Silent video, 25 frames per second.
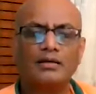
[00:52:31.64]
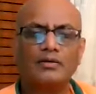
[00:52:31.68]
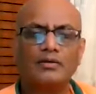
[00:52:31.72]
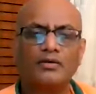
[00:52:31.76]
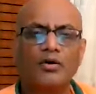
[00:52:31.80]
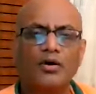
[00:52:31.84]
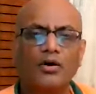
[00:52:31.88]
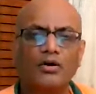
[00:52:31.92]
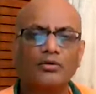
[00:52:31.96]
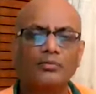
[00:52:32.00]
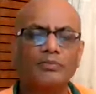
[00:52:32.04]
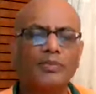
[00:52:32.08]

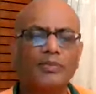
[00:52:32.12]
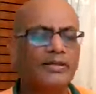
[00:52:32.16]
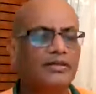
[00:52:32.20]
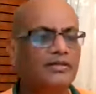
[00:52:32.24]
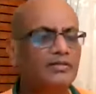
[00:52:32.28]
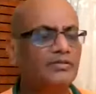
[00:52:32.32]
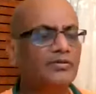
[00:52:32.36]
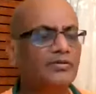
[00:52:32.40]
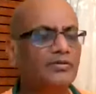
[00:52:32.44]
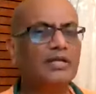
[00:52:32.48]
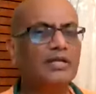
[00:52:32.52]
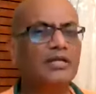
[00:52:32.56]
caught by
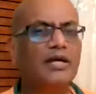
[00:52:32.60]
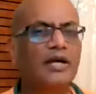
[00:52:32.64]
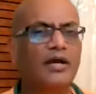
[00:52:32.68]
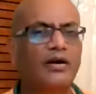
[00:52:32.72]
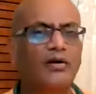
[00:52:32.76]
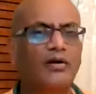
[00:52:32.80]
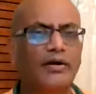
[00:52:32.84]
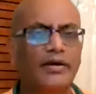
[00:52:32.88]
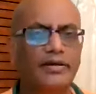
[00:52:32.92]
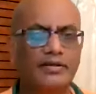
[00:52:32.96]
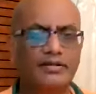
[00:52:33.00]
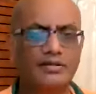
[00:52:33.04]
three
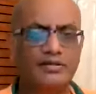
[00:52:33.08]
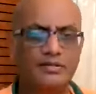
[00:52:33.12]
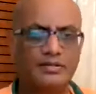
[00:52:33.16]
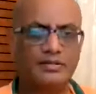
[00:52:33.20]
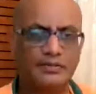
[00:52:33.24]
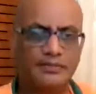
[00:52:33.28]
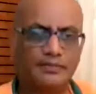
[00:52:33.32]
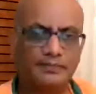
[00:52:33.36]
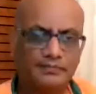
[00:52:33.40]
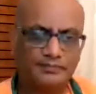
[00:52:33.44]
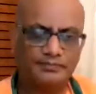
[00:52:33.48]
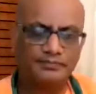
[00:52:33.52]
dacoits.
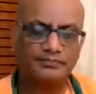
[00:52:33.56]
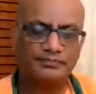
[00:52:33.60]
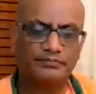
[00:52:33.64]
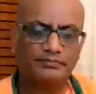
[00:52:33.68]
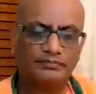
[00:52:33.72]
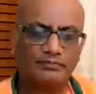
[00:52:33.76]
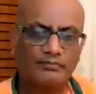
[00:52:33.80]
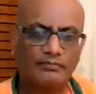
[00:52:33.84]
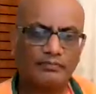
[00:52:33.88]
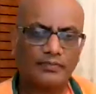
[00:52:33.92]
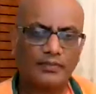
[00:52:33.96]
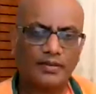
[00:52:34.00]

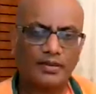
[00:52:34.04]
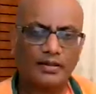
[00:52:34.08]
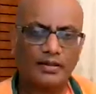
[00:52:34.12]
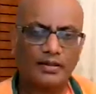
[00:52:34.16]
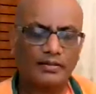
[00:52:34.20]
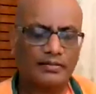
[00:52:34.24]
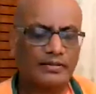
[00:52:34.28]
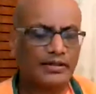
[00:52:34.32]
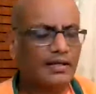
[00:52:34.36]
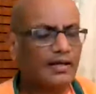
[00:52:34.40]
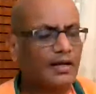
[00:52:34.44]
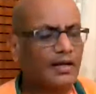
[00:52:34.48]

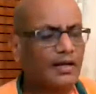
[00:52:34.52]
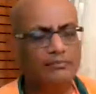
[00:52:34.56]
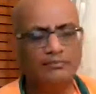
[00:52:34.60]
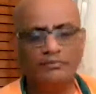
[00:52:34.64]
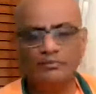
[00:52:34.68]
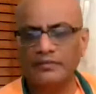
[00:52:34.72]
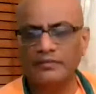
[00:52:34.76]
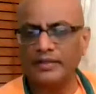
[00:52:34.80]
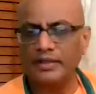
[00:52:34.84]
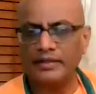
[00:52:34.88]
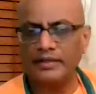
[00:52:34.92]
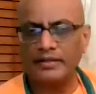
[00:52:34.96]
They
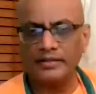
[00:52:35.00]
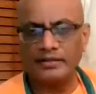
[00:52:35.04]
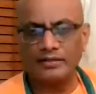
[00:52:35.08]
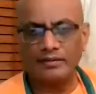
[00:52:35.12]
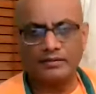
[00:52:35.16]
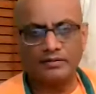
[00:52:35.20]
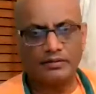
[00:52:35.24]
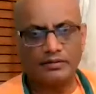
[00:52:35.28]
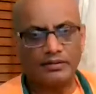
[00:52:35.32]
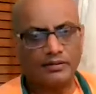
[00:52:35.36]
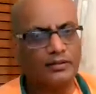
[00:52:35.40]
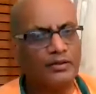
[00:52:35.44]
come, they
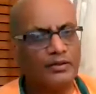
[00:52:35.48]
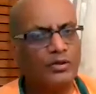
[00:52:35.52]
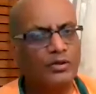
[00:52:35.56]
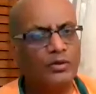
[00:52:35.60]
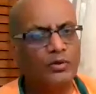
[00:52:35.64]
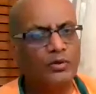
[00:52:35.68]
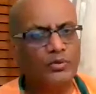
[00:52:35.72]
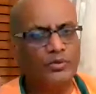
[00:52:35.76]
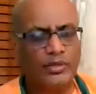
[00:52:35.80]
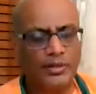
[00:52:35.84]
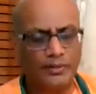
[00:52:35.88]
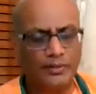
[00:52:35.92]

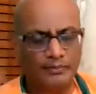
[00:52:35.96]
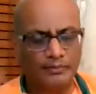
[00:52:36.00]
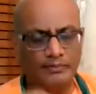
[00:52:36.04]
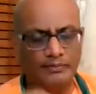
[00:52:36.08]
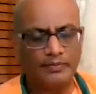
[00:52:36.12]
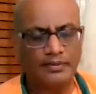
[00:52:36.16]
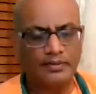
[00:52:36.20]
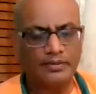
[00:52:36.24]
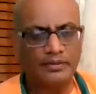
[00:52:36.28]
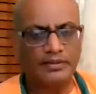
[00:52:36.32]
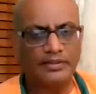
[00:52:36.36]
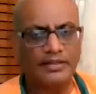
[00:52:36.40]
loot him,
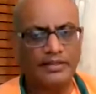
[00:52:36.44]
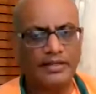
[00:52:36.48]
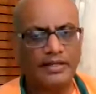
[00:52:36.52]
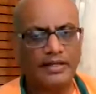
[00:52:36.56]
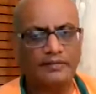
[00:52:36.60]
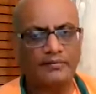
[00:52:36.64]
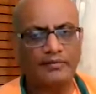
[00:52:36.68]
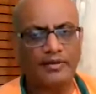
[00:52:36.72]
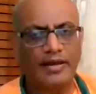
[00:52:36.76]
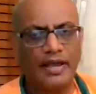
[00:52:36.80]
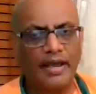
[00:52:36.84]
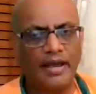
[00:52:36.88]
they take
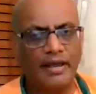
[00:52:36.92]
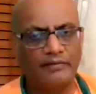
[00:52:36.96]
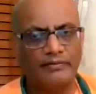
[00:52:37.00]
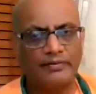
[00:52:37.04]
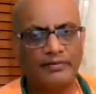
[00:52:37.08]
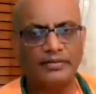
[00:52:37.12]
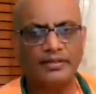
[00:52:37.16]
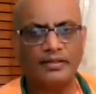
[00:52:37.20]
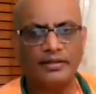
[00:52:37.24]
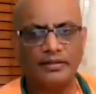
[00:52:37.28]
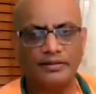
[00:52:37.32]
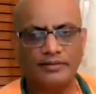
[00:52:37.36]
away
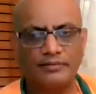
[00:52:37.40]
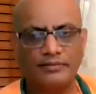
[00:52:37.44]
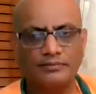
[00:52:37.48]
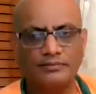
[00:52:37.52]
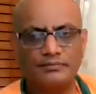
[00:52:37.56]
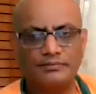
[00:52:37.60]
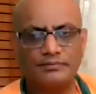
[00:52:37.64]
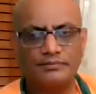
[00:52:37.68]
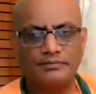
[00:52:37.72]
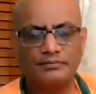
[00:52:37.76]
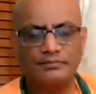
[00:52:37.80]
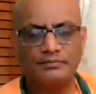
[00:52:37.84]
everything.
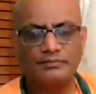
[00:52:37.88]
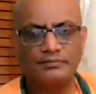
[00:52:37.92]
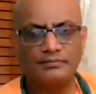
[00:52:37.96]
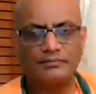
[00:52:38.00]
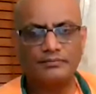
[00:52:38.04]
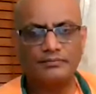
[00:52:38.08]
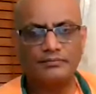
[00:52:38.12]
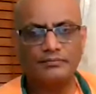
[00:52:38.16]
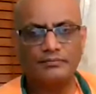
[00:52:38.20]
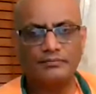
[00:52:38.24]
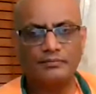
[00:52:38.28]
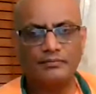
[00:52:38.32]

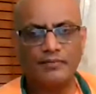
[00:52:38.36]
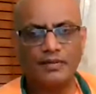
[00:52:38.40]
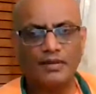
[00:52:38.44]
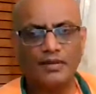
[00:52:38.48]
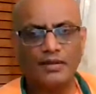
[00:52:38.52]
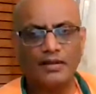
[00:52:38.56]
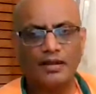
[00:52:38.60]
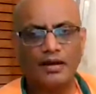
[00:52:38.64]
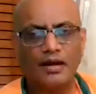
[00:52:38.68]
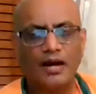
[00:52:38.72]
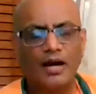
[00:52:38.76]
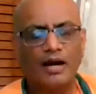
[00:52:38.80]

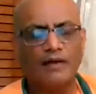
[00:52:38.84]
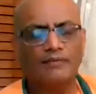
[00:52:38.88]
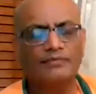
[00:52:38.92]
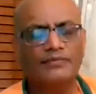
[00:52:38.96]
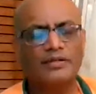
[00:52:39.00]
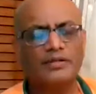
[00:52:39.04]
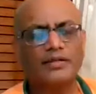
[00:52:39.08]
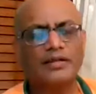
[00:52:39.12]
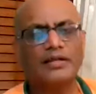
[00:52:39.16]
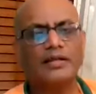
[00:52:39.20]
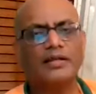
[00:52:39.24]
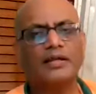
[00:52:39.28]

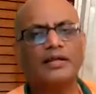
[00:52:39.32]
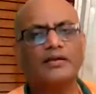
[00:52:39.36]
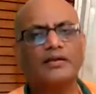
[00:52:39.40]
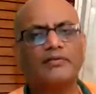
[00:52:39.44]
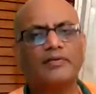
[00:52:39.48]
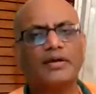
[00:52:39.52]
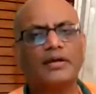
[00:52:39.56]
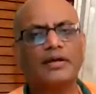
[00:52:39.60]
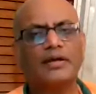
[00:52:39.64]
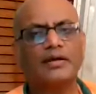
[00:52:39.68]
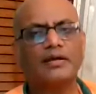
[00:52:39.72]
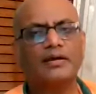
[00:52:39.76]
After taking
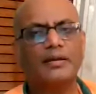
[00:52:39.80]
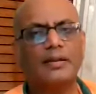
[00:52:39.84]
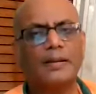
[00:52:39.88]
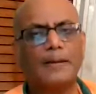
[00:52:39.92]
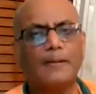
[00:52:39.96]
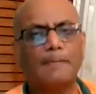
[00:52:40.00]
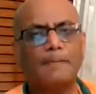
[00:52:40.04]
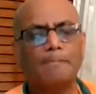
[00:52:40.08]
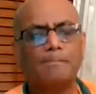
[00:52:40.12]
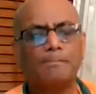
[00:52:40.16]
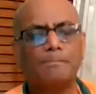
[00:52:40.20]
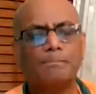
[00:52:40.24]
away,
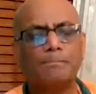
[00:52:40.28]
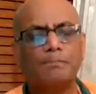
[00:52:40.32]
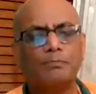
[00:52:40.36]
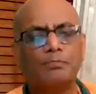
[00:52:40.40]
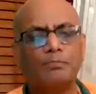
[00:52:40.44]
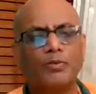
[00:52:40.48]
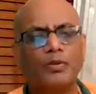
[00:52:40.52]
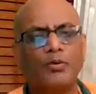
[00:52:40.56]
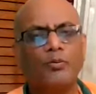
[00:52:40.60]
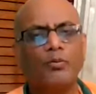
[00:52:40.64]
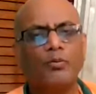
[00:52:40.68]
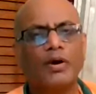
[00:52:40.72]

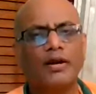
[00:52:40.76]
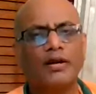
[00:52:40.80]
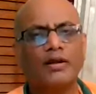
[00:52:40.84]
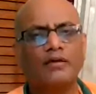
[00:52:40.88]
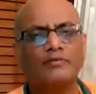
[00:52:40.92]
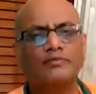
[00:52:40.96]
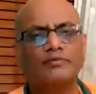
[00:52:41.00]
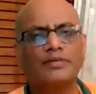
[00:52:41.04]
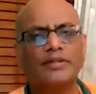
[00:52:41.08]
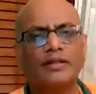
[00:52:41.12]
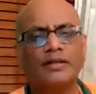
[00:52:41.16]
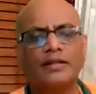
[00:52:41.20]
one
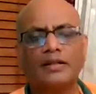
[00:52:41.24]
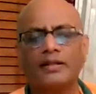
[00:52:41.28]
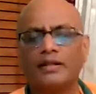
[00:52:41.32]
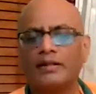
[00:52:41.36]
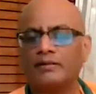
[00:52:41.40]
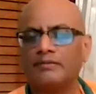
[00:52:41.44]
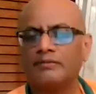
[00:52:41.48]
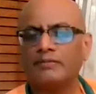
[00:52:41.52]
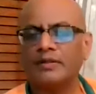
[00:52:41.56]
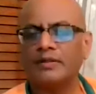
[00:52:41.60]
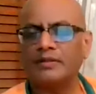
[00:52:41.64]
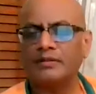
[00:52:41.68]
of
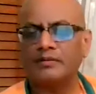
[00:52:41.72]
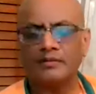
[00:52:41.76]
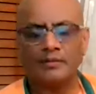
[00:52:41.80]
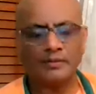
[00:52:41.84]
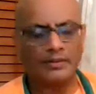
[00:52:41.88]
them